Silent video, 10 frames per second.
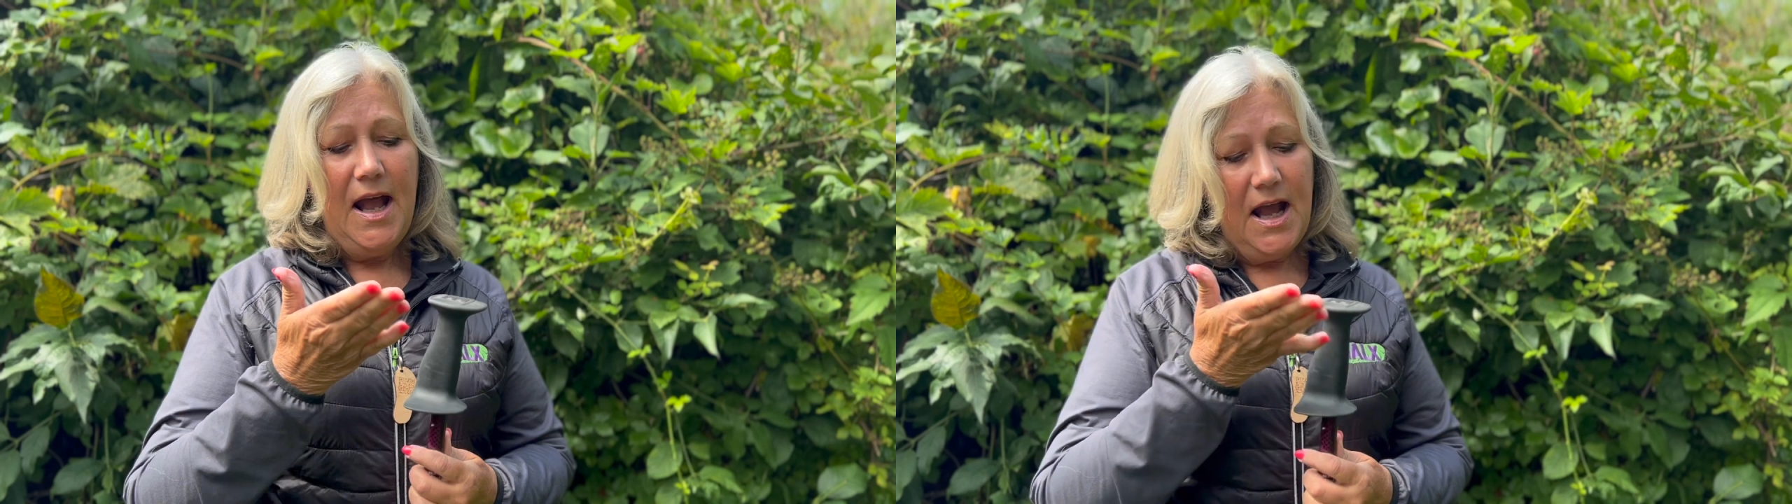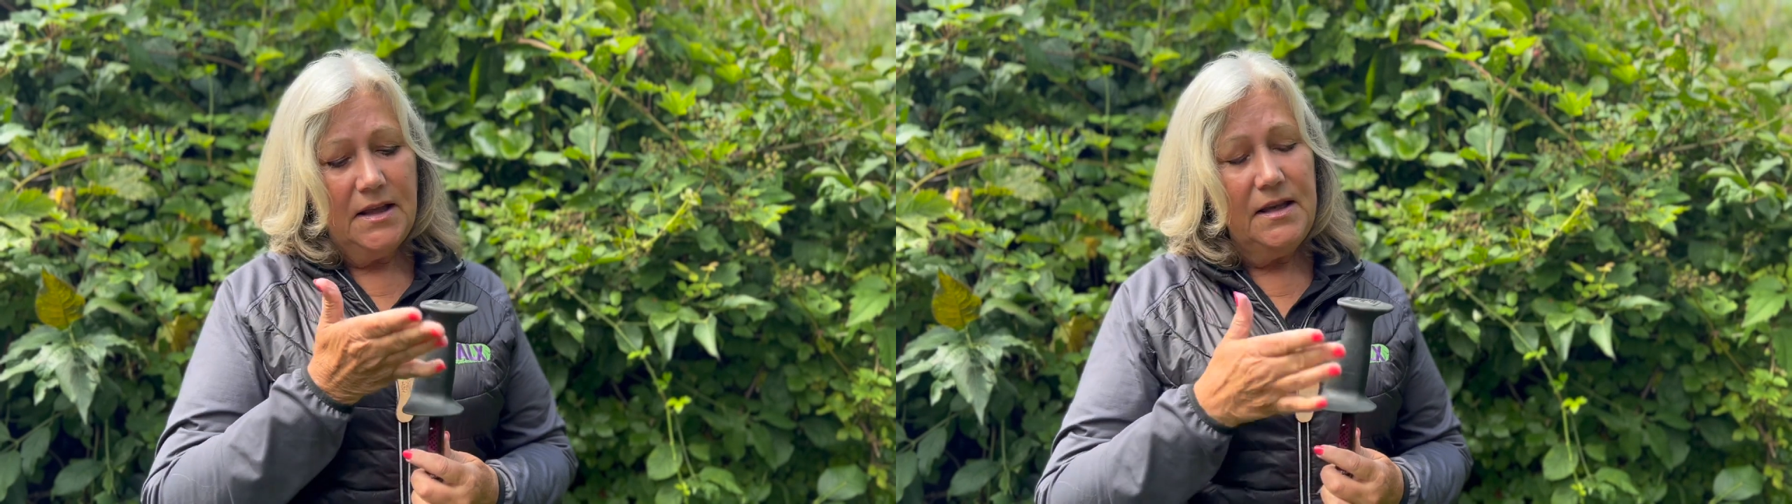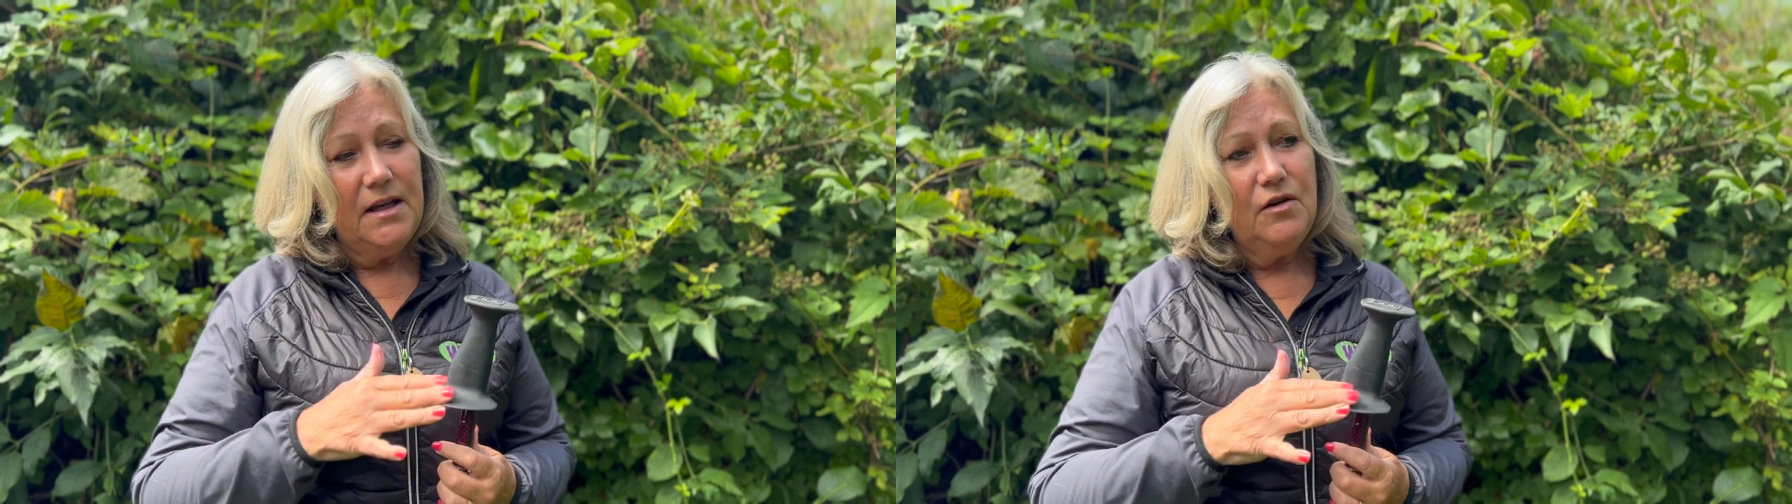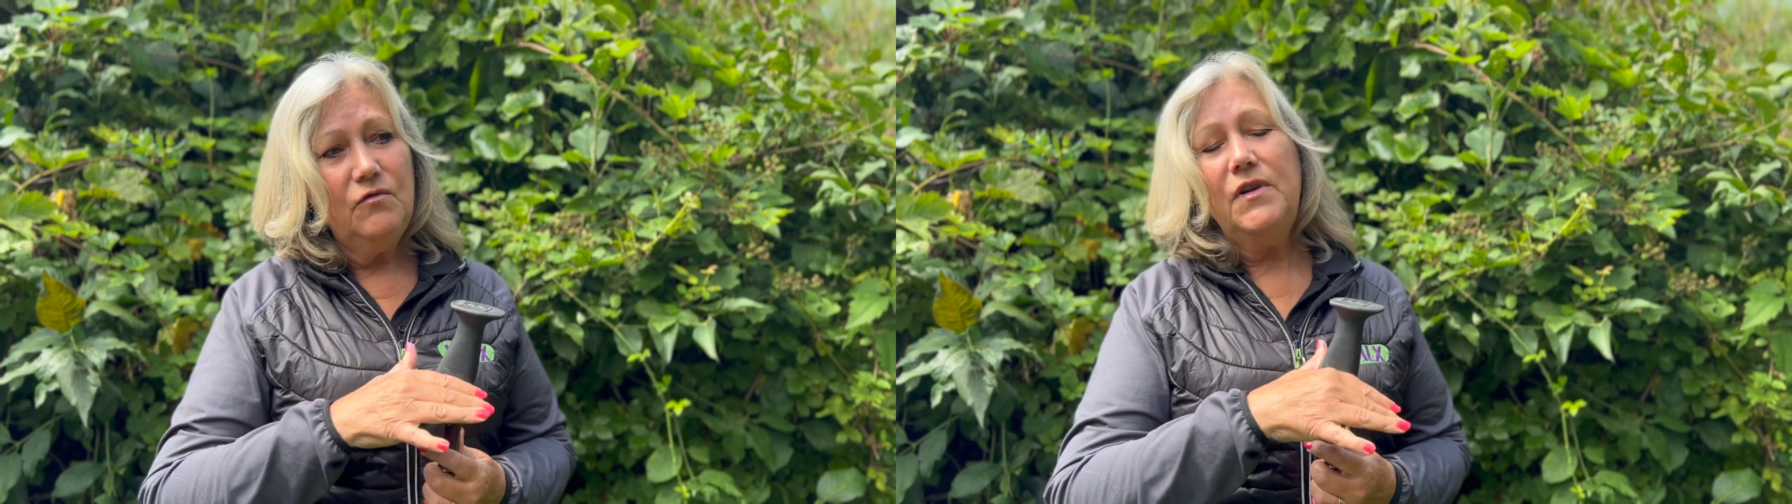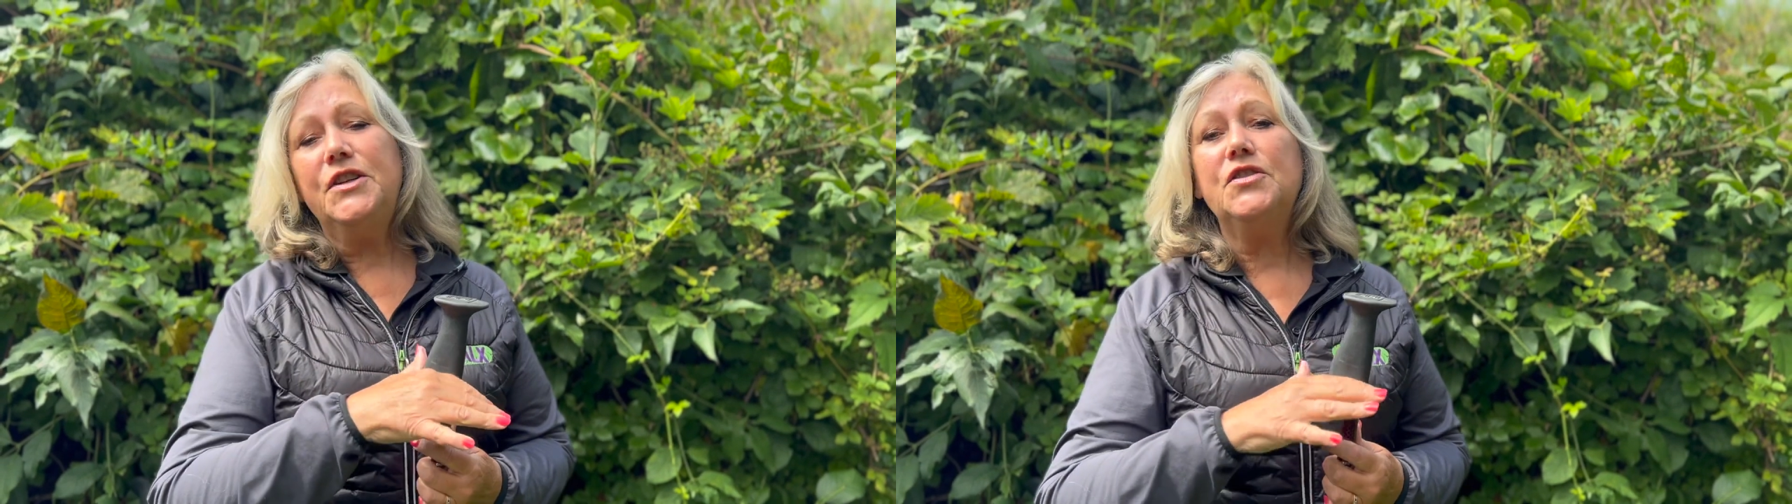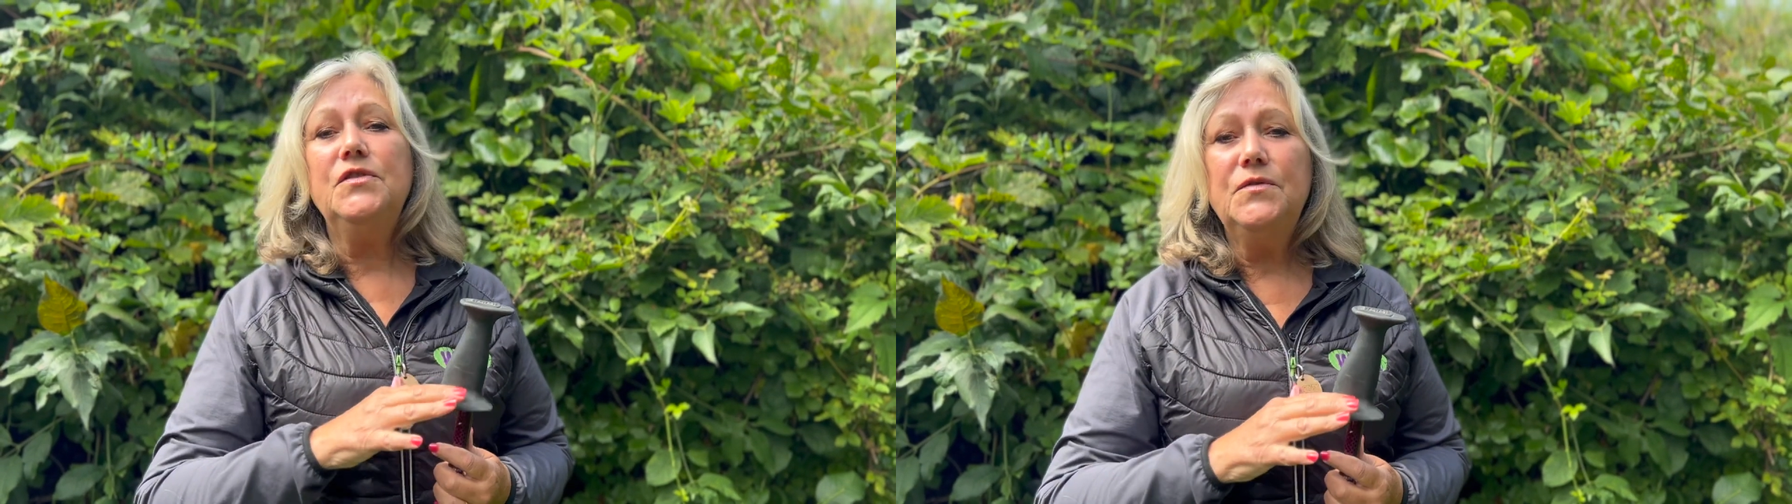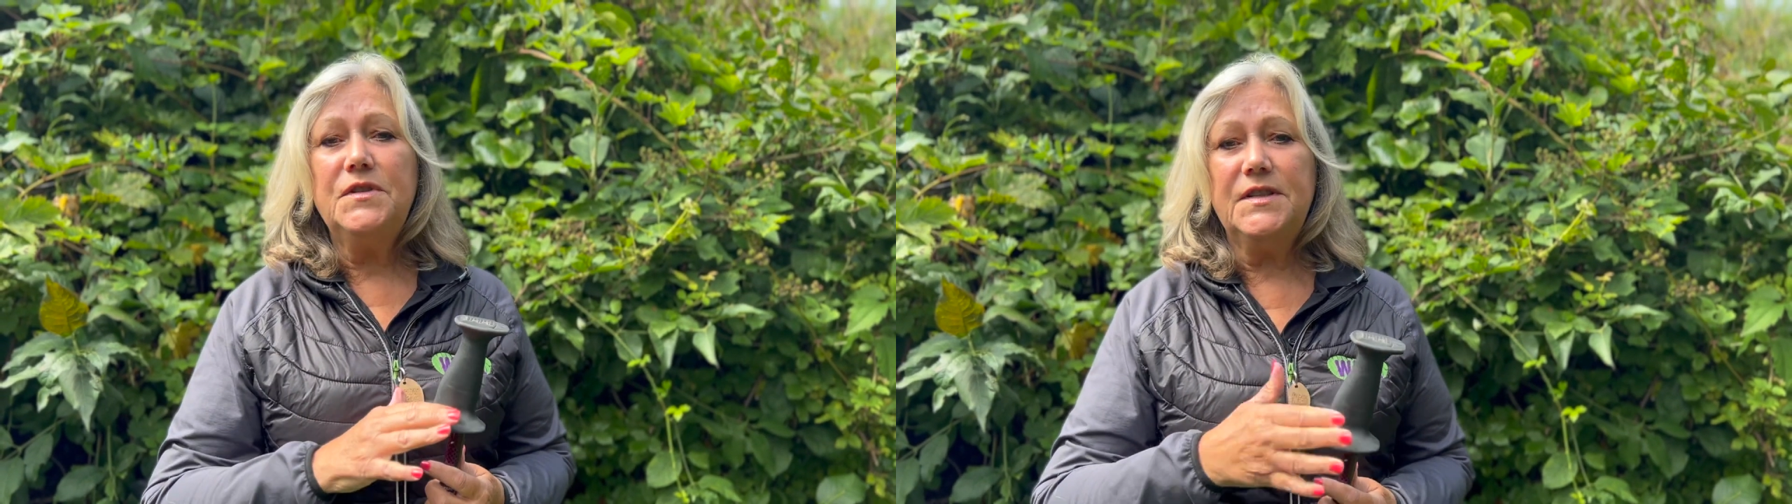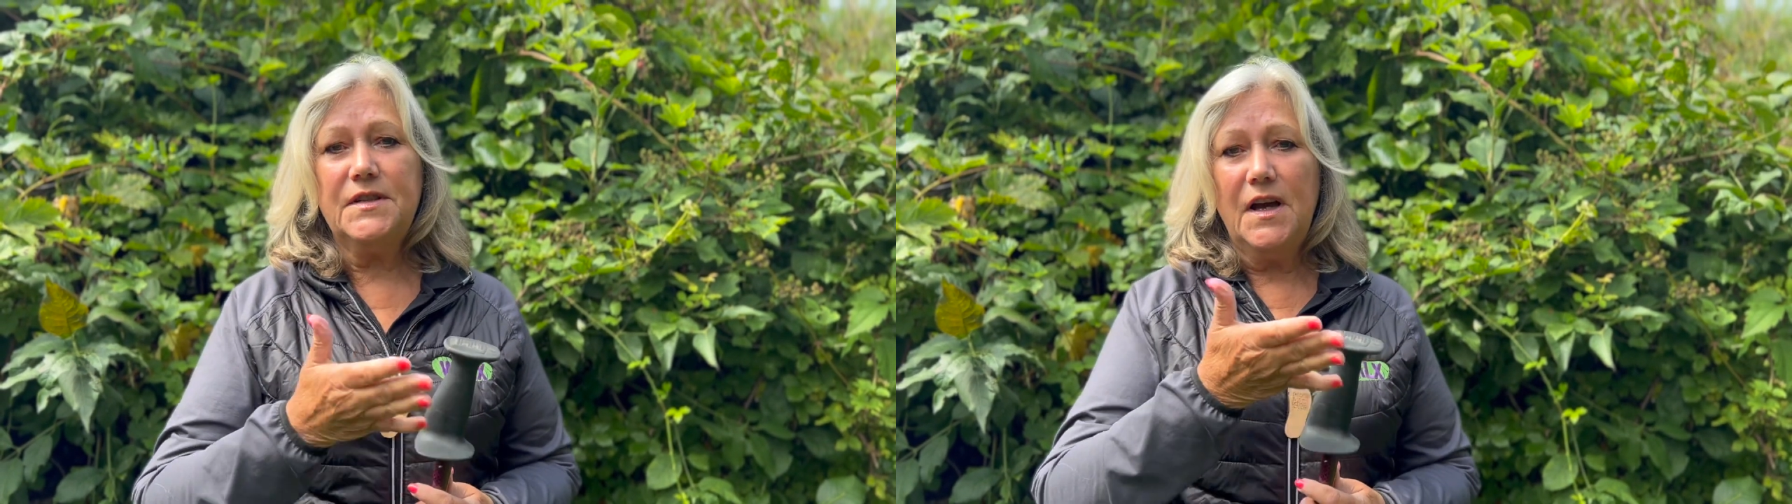And the original
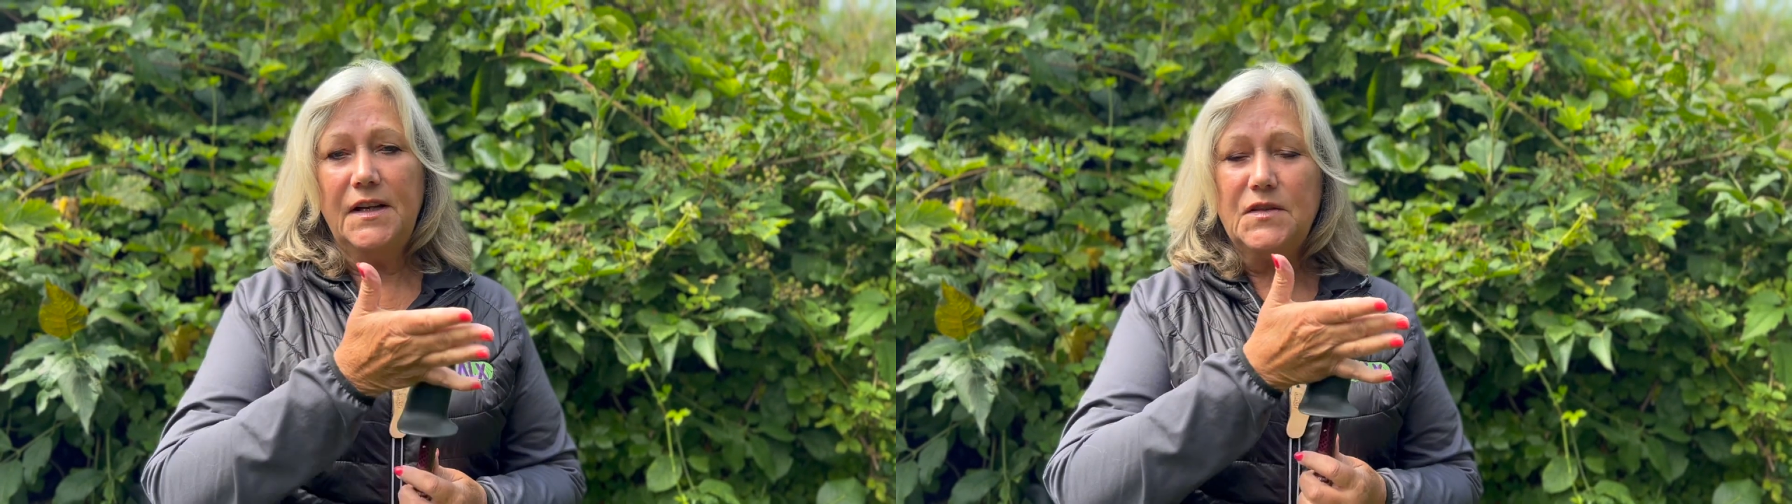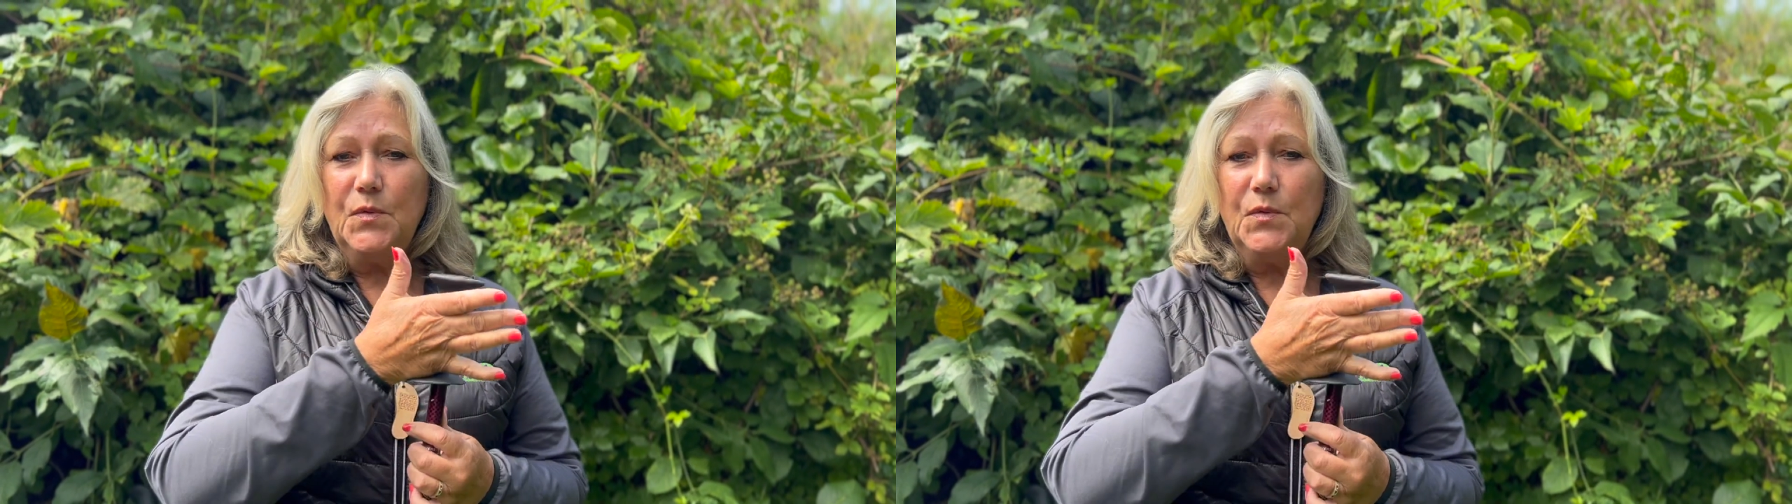designs